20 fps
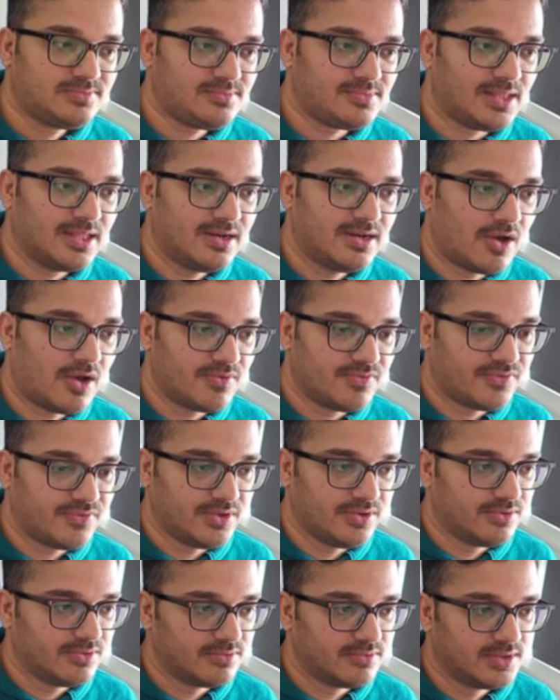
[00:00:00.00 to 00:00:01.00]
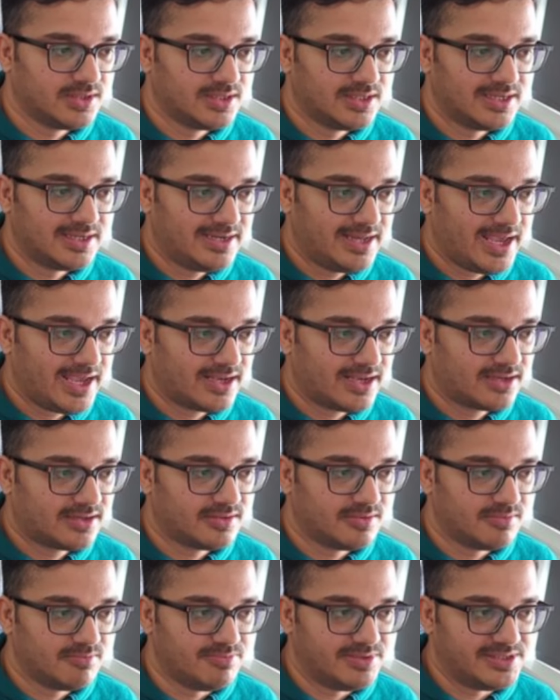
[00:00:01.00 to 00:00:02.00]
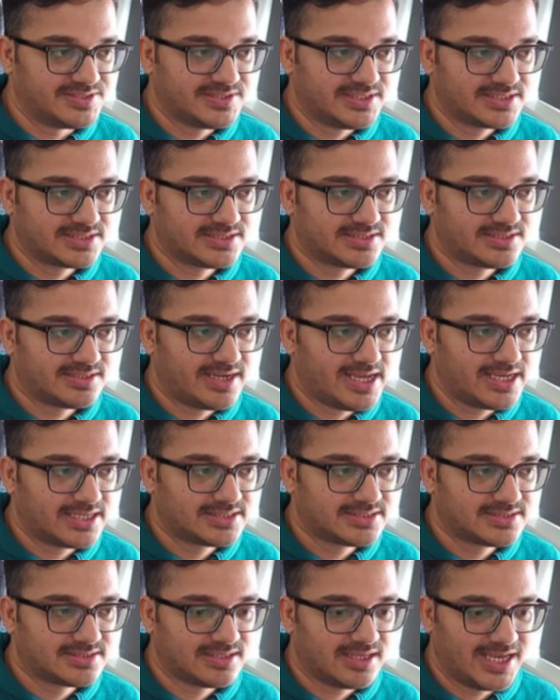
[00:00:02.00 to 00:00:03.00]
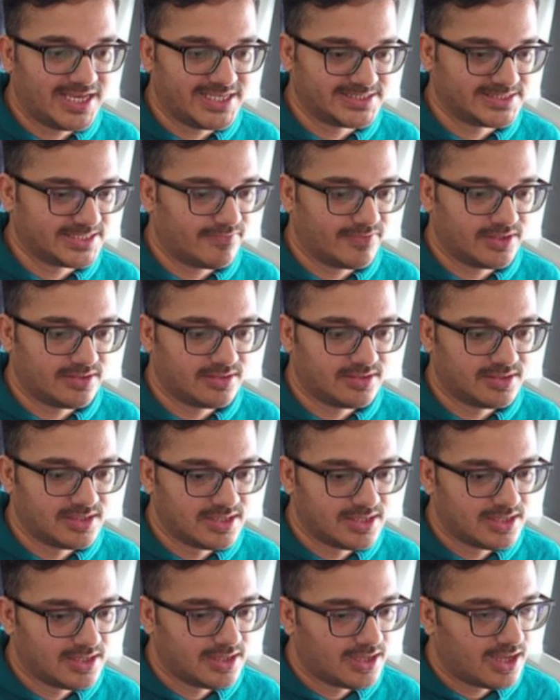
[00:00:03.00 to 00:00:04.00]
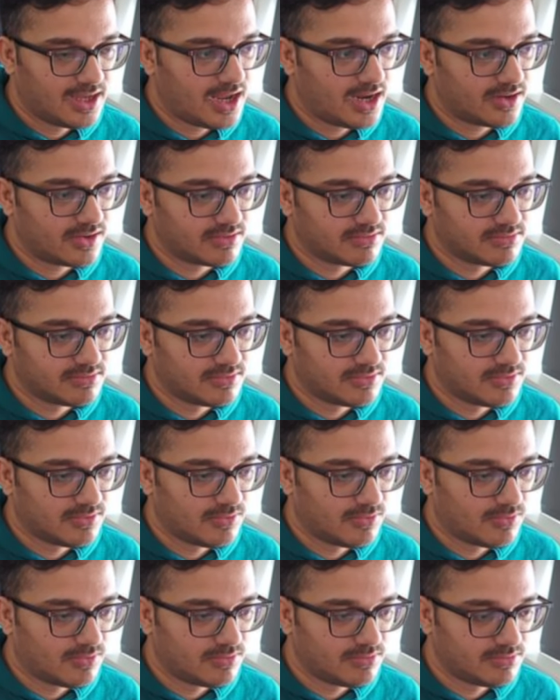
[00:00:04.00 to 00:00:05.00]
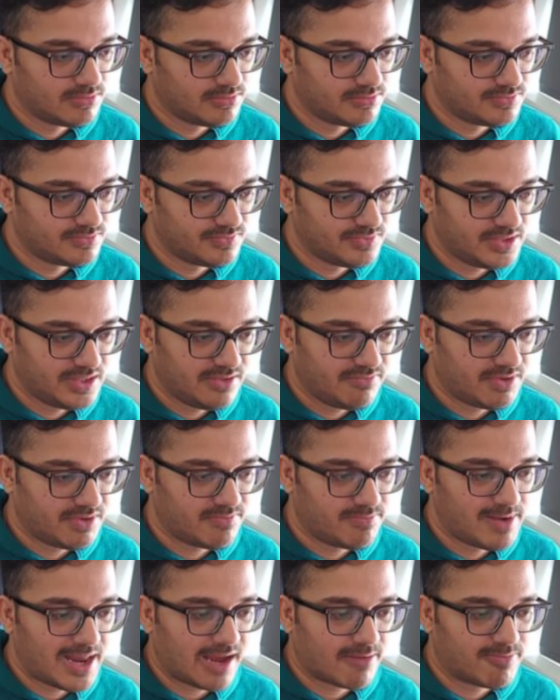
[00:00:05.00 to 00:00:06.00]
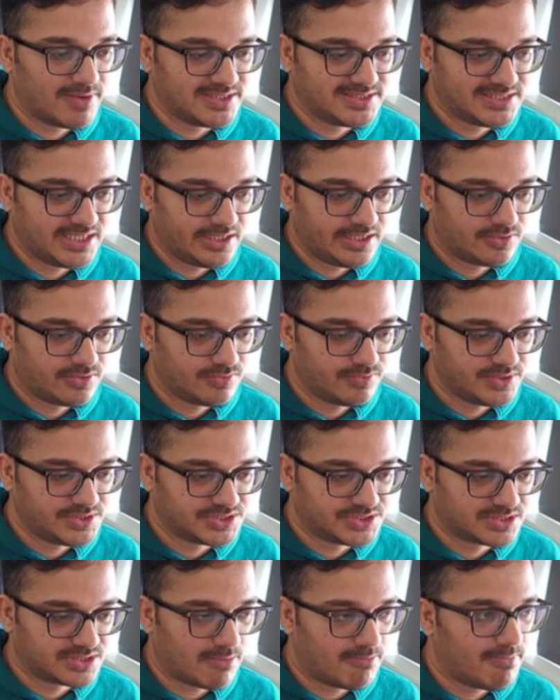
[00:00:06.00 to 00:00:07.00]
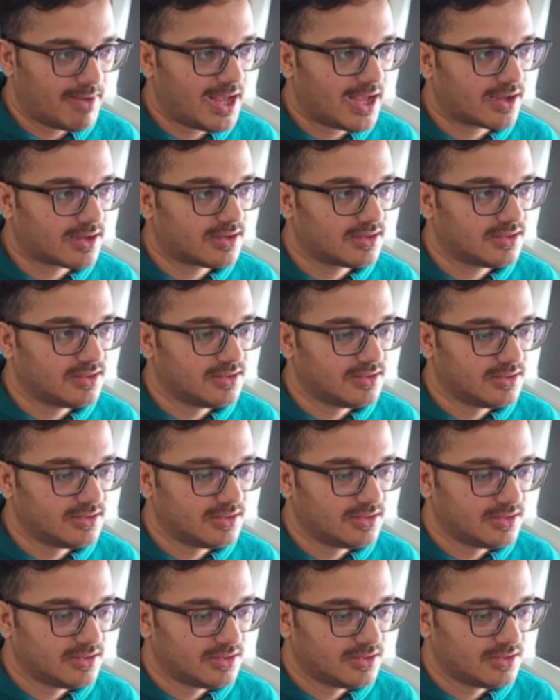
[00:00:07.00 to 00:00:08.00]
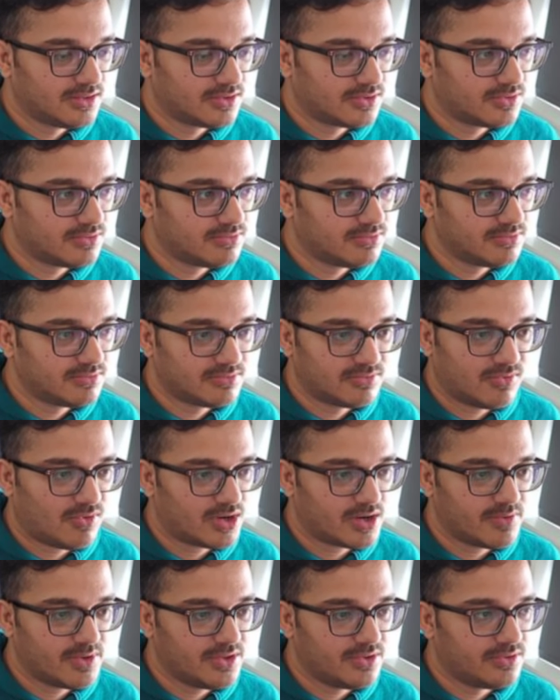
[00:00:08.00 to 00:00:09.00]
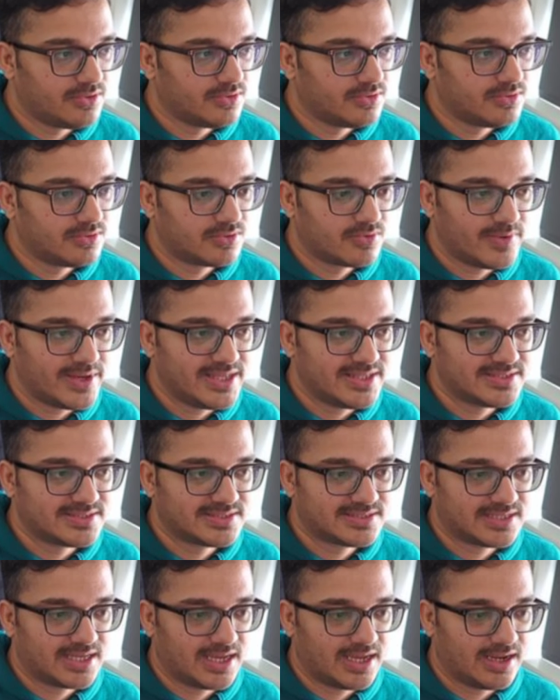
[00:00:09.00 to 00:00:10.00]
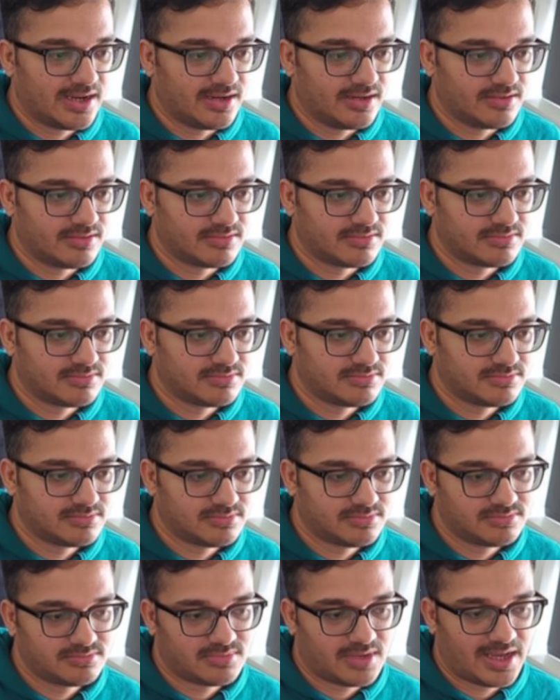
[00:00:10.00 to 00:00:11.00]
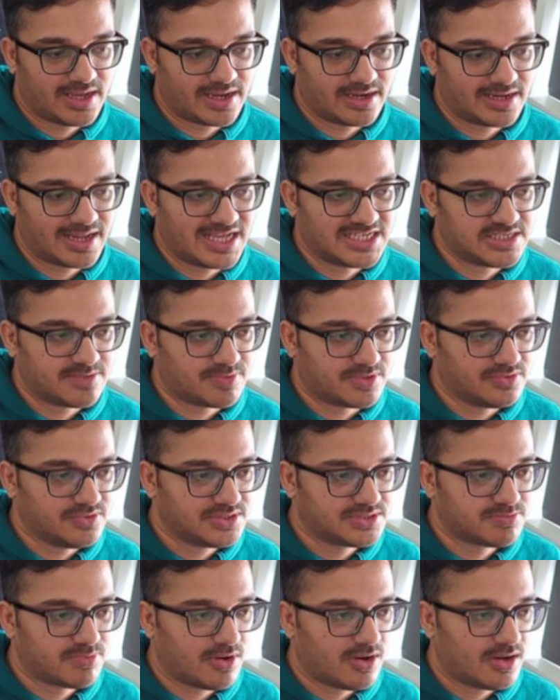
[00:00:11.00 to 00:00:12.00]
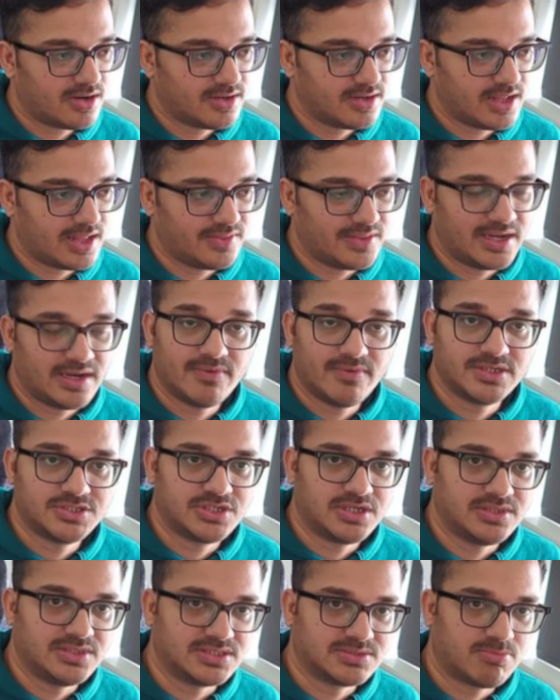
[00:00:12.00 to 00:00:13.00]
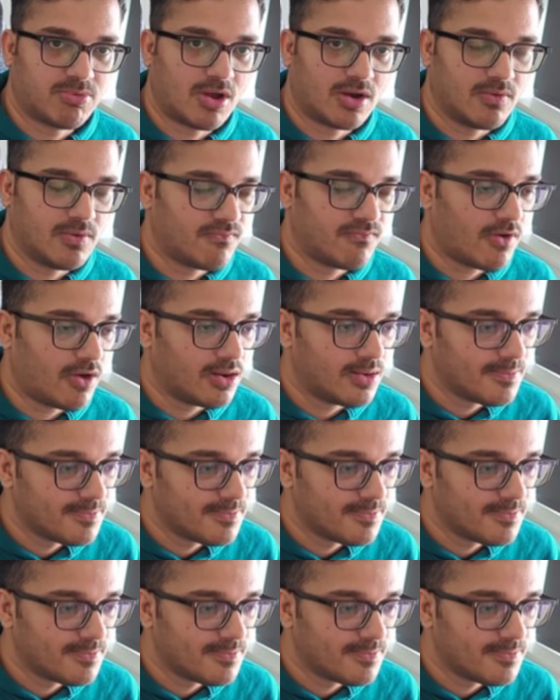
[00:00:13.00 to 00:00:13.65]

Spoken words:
Now if you take, b6 takes, a7, and even if black plays c2, we just come back. Whatever you do, queens, and I can catch up to this pawn, and then eventually this pawn will fall.